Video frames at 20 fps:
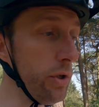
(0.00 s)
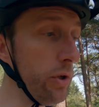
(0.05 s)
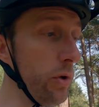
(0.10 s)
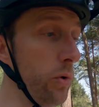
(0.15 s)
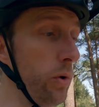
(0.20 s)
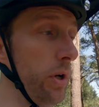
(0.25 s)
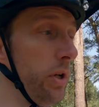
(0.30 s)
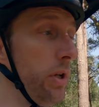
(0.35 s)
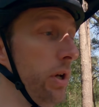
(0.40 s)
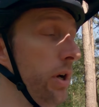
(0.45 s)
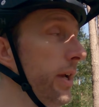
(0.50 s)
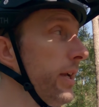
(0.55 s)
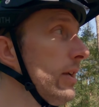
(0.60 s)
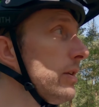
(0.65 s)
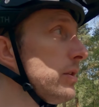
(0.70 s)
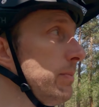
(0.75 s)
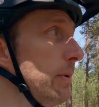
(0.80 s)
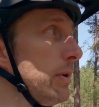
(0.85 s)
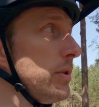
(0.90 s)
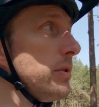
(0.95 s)
I quite like.
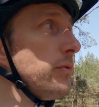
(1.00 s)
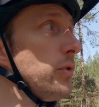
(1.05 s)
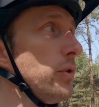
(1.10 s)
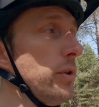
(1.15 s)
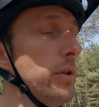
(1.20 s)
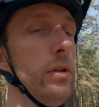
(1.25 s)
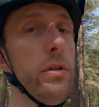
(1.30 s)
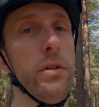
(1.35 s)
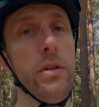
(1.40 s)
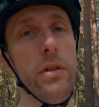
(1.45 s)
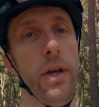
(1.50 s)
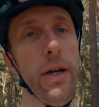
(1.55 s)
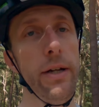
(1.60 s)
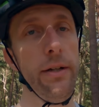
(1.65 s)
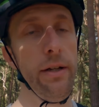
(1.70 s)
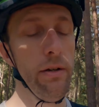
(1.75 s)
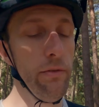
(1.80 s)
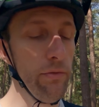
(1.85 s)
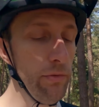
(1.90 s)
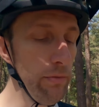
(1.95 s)
I suppose I've got used to that
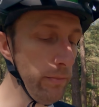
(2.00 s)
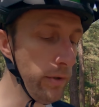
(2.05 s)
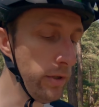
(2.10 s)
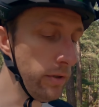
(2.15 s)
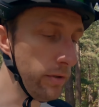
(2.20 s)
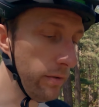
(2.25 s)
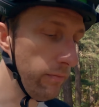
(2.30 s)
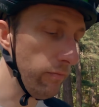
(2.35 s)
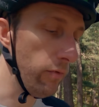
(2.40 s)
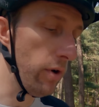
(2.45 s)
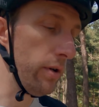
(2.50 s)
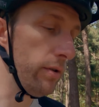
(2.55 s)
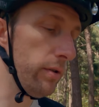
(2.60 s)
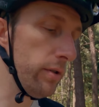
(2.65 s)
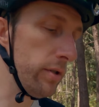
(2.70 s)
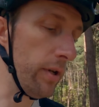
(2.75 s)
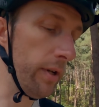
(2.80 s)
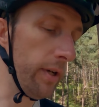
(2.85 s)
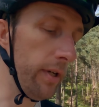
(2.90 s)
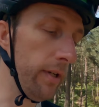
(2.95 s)
now from using road
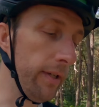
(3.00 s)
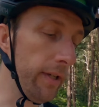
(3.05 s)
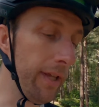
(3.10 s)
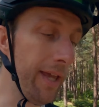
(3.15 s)
cycling